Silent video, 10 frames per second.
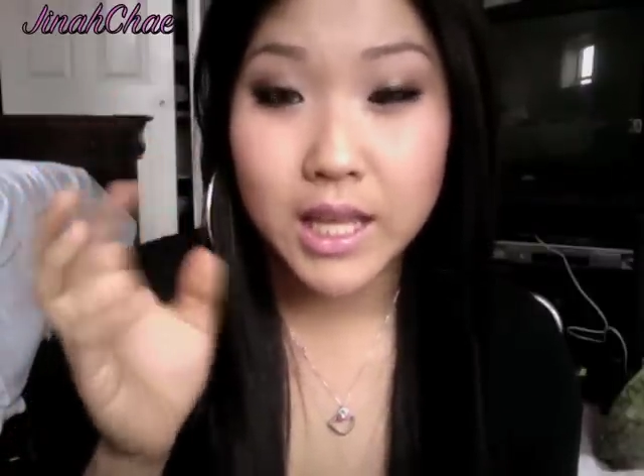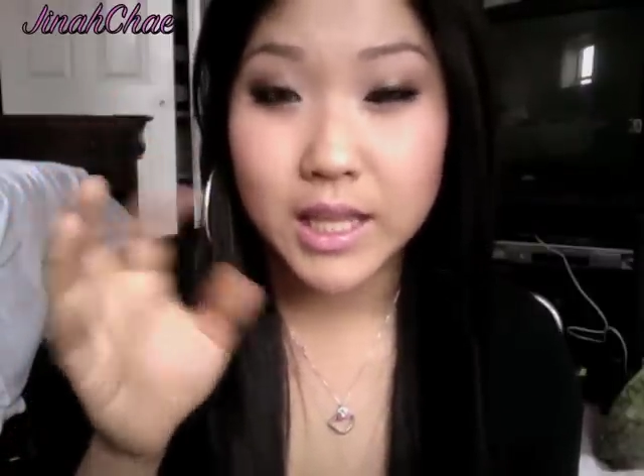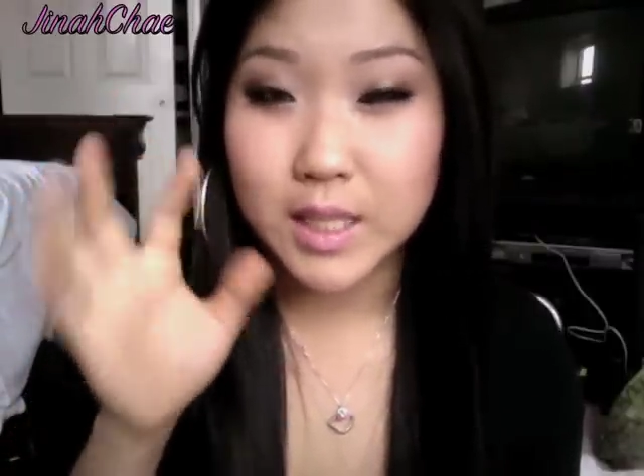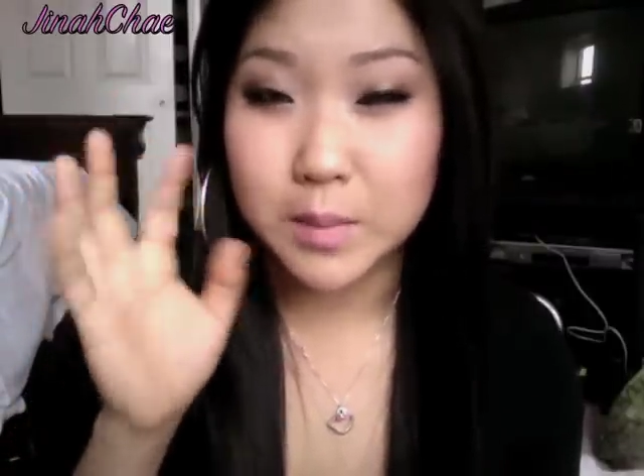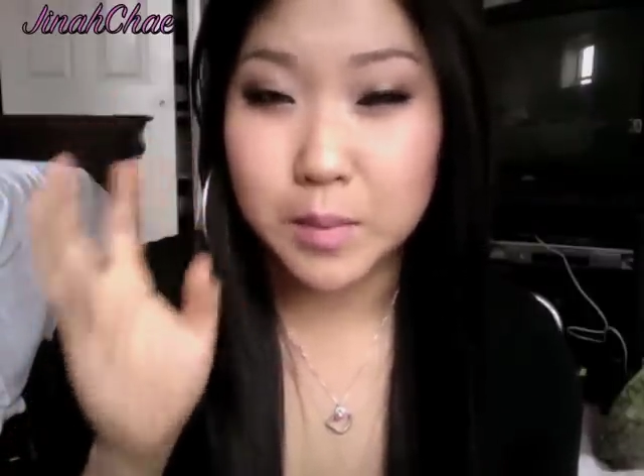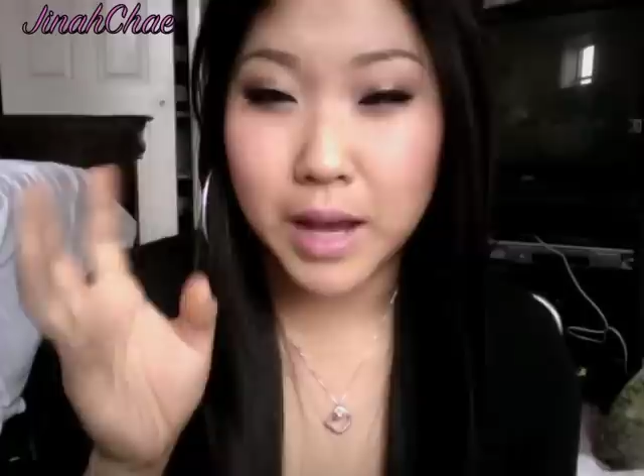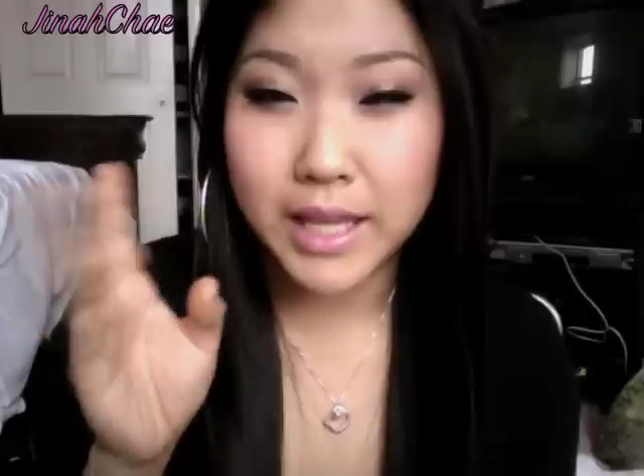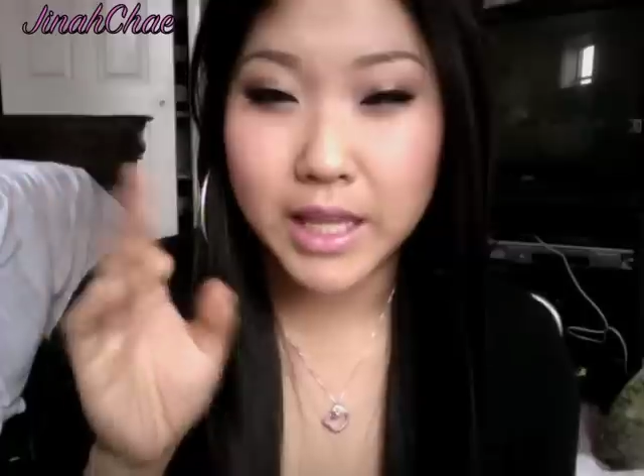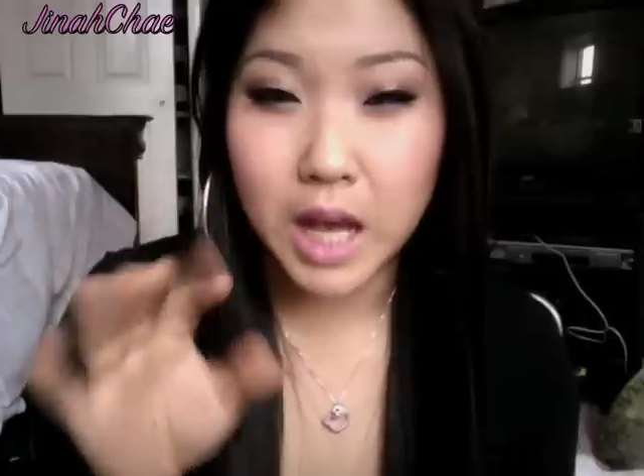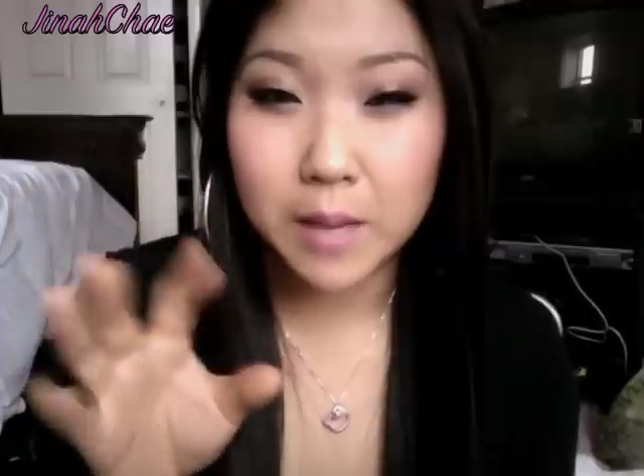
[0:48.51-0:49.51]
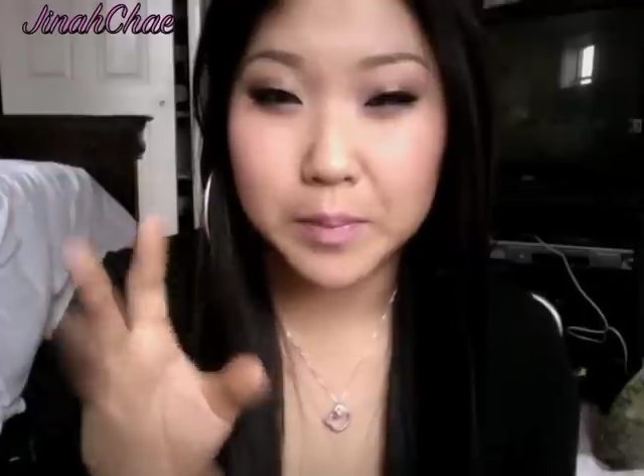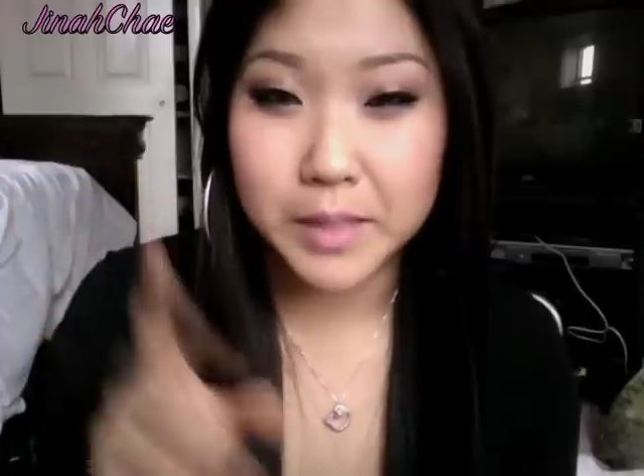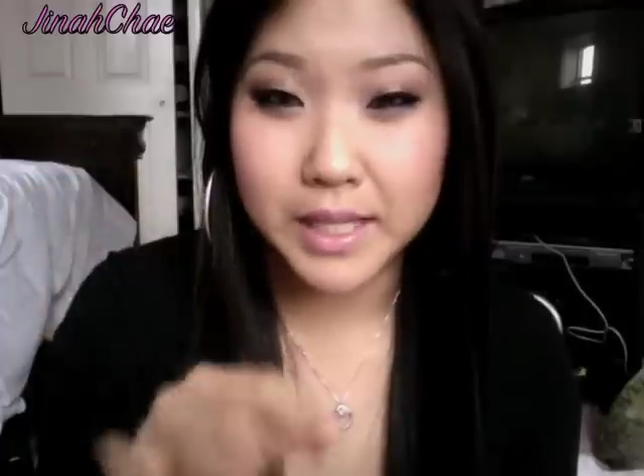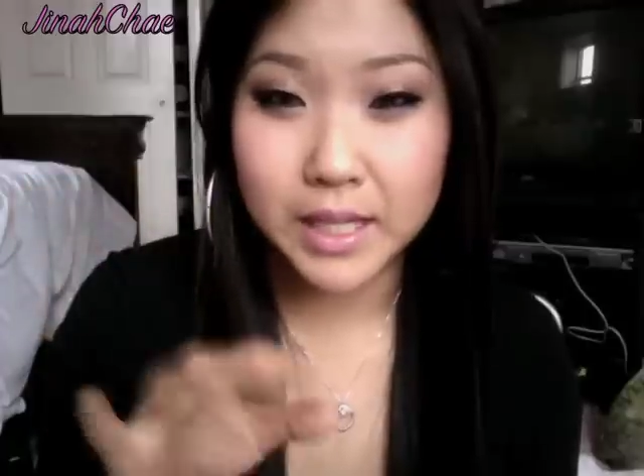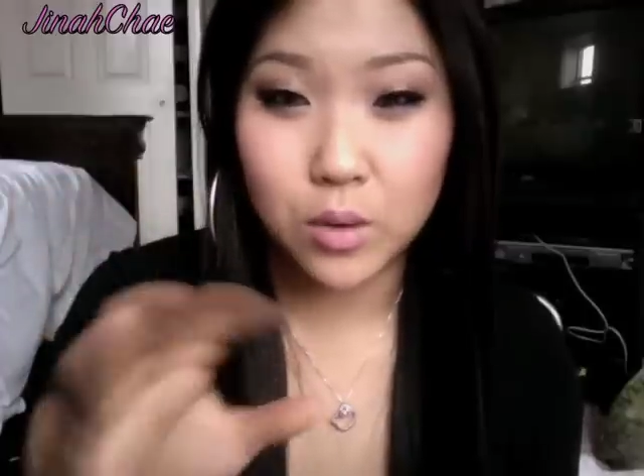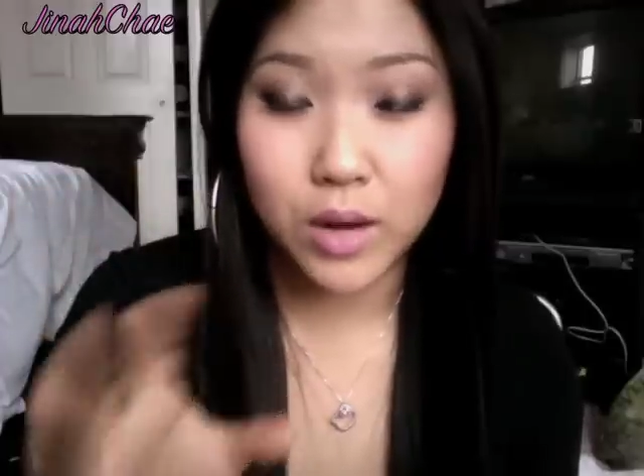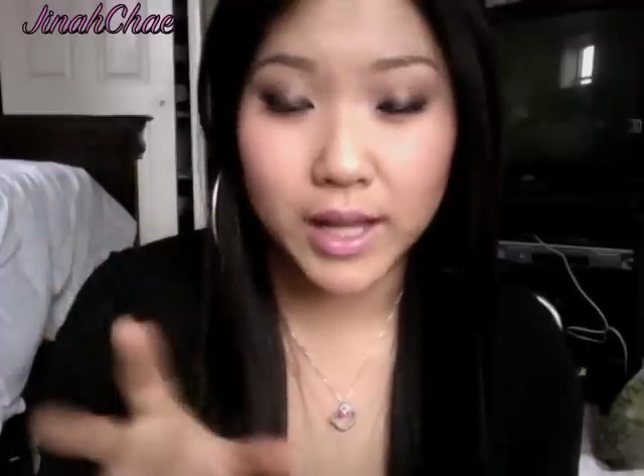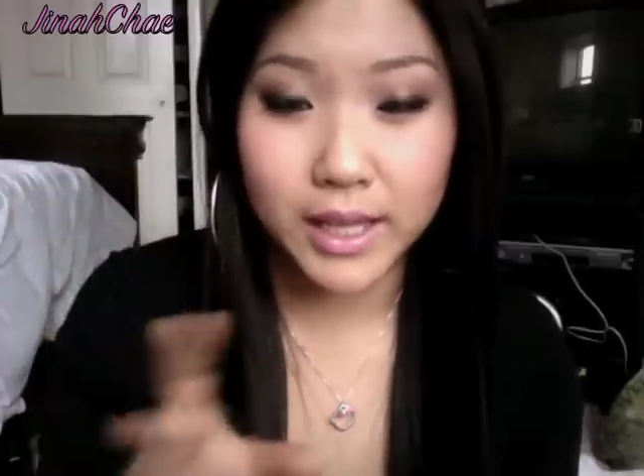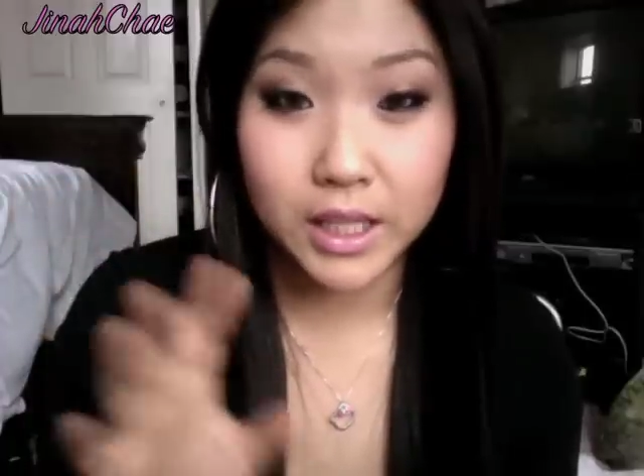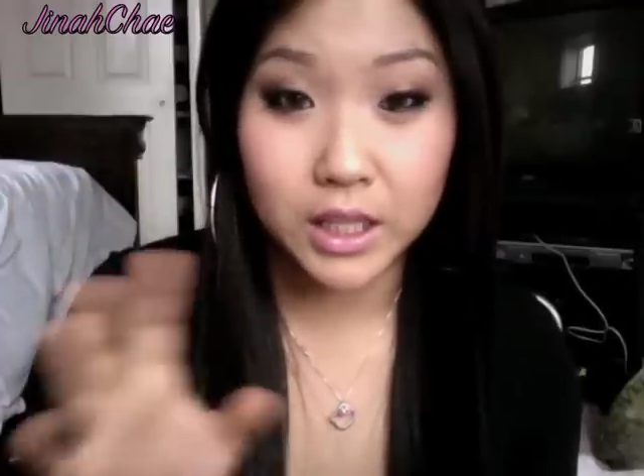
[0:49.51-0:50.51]
this might not be
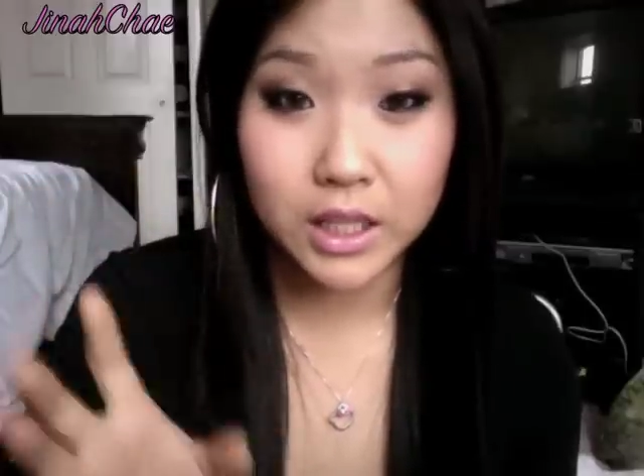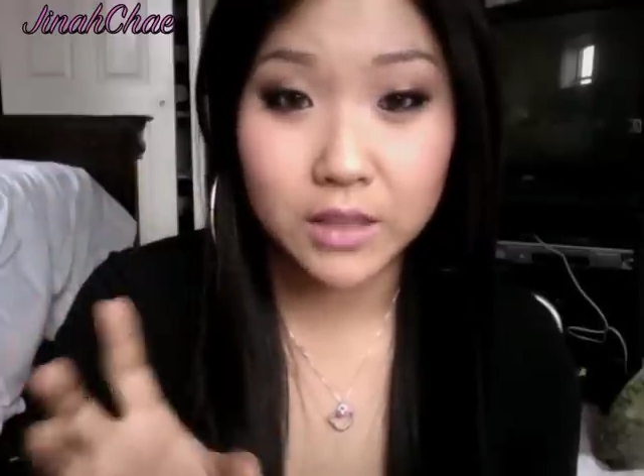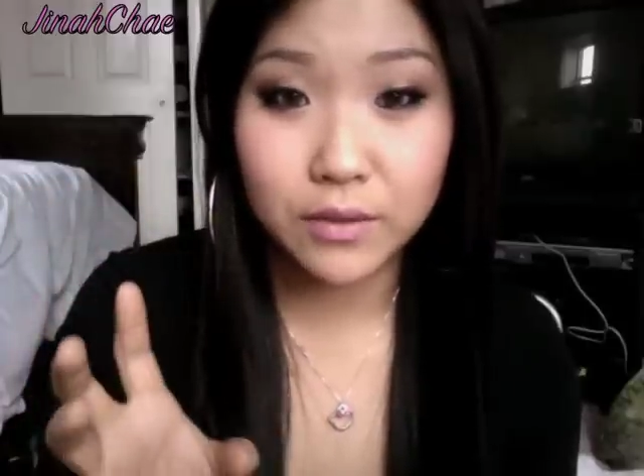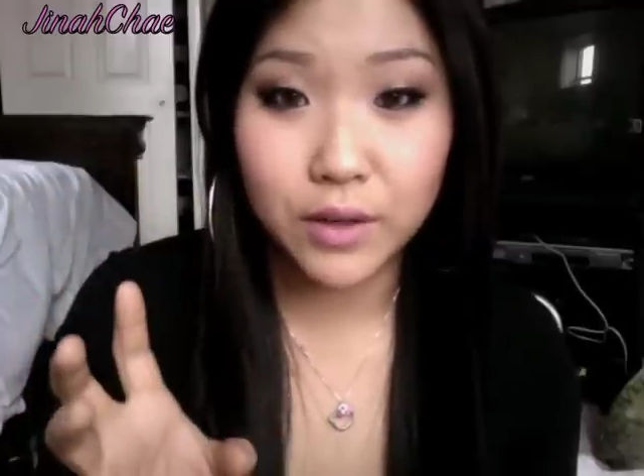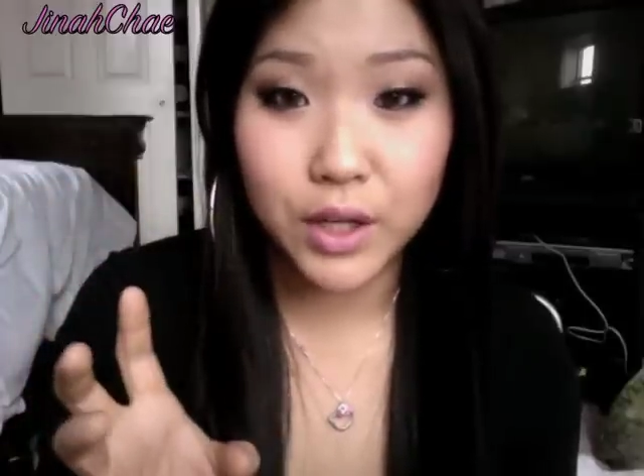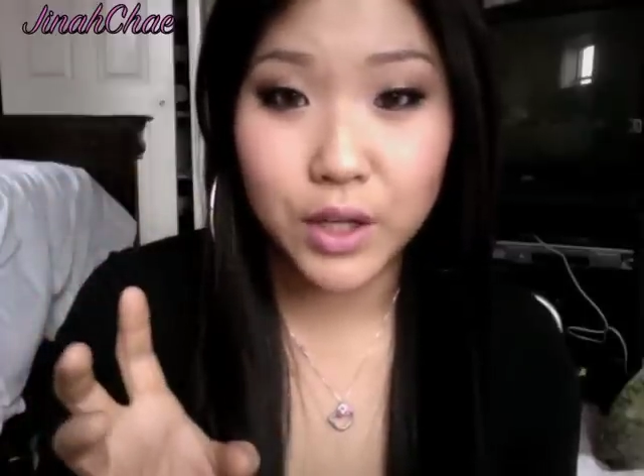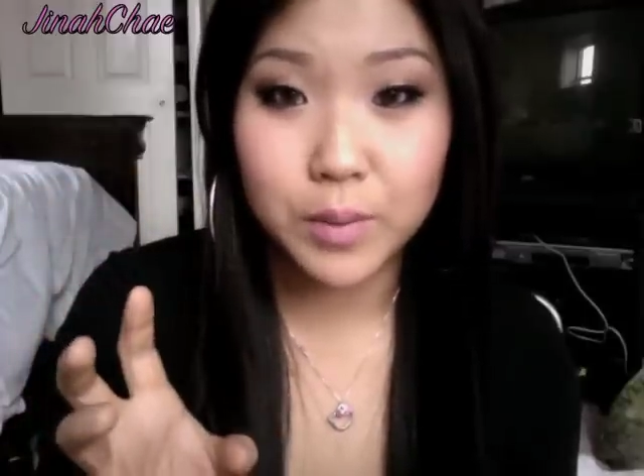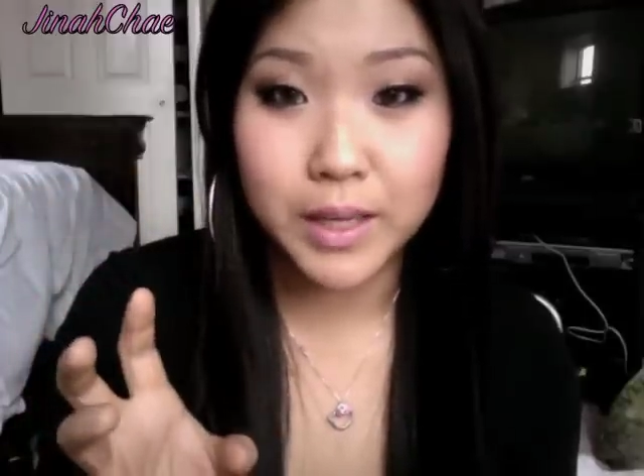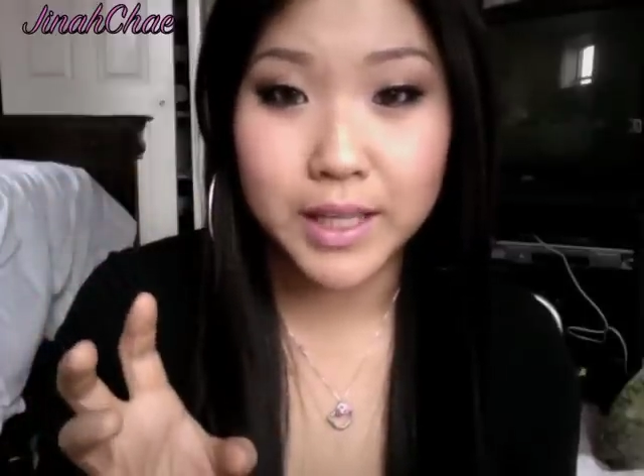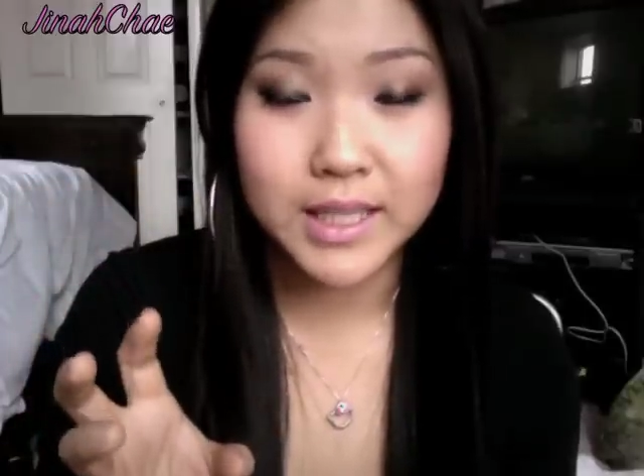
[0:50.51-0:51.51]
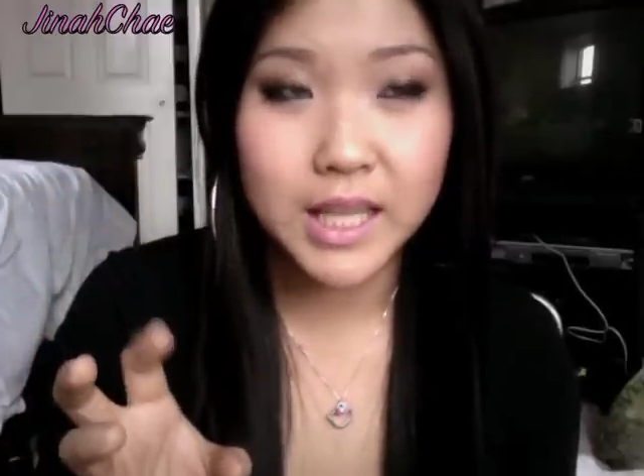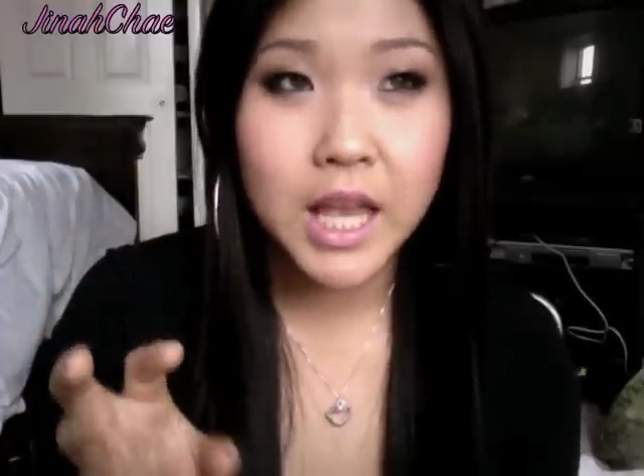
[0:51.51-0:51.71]
quite the look for you because